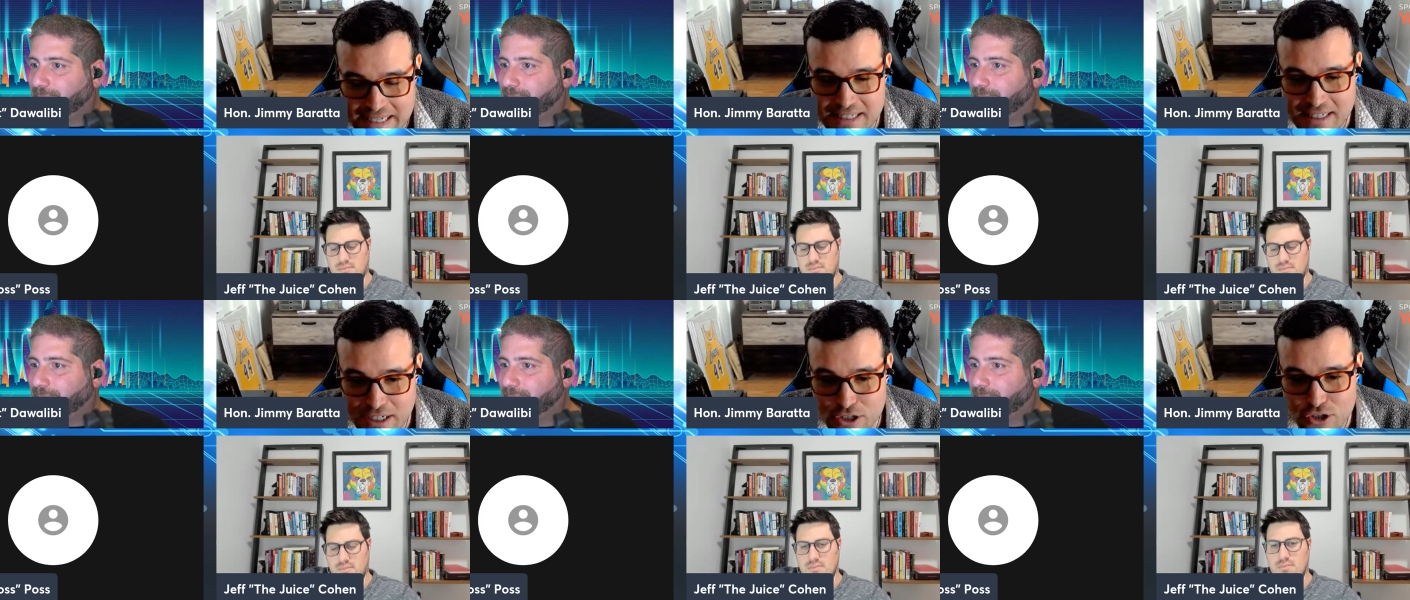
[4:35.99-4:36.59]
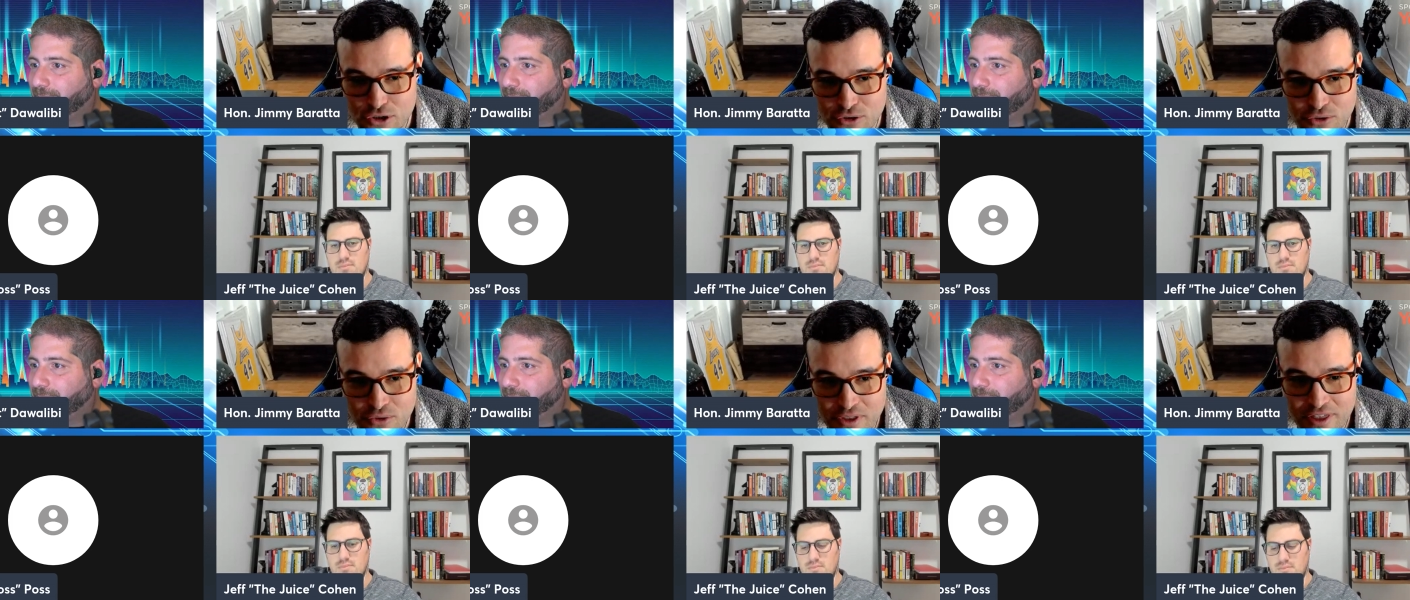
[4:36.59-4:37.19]
Speaker 1: easy to
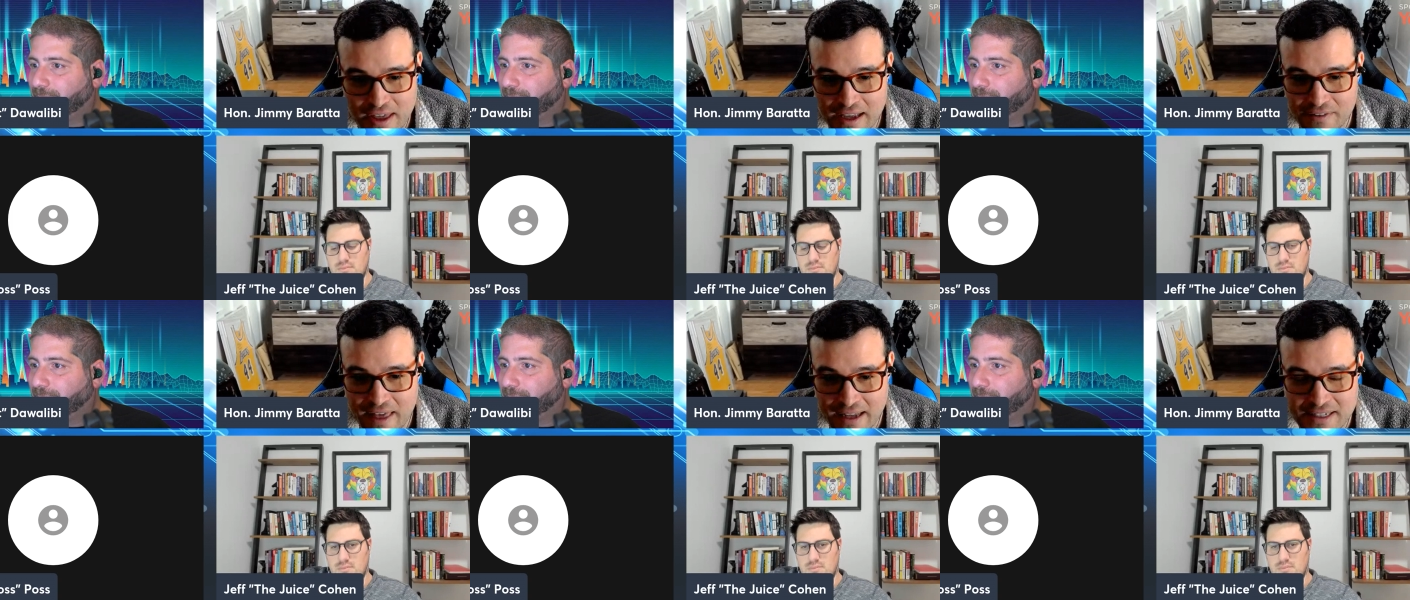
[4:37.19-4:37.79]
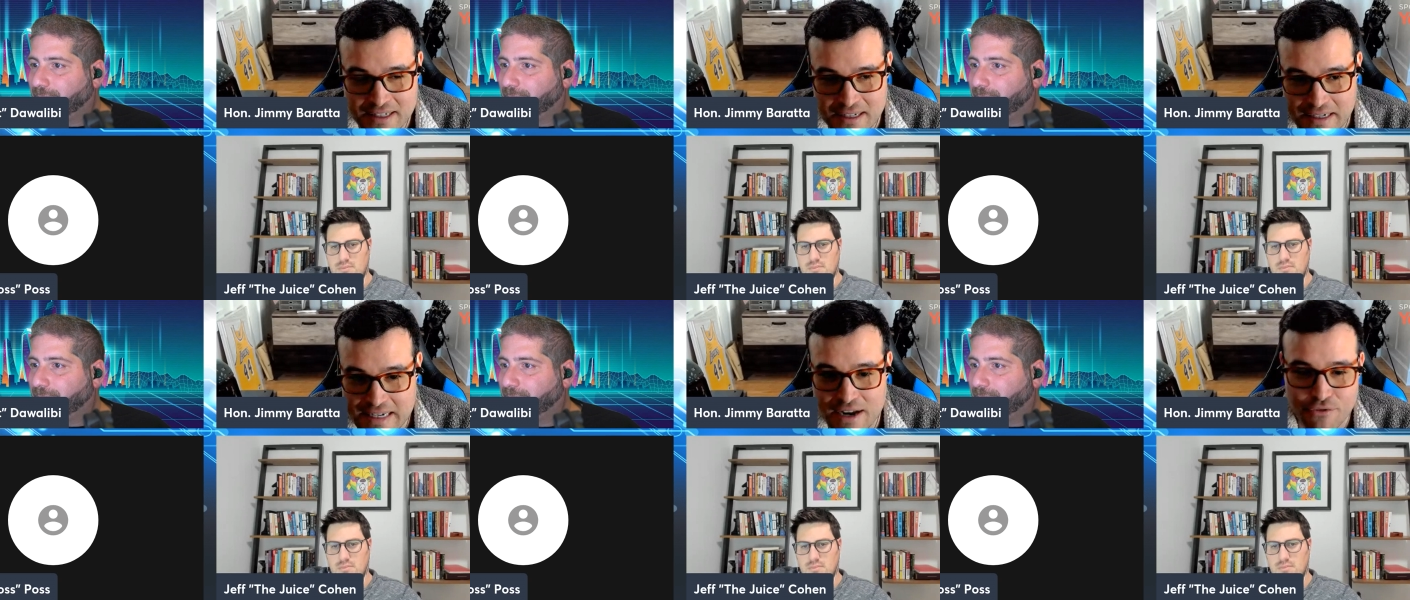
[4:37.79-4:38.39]
do thing that's
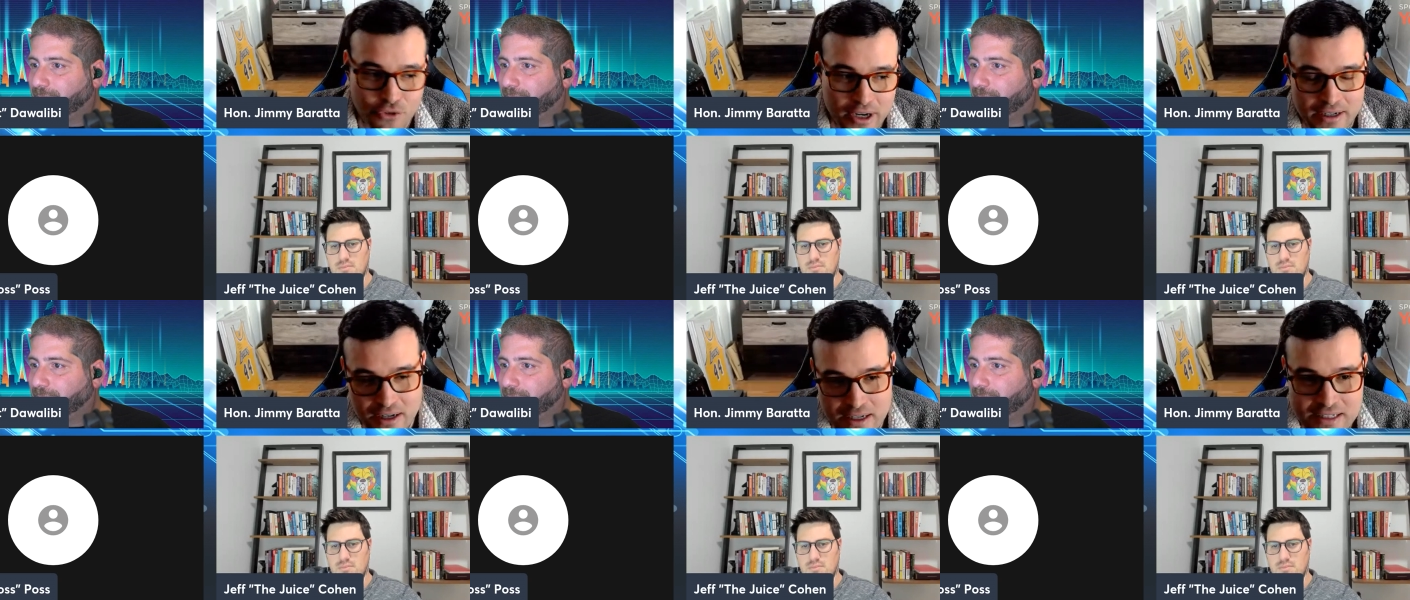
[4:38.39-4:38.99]
different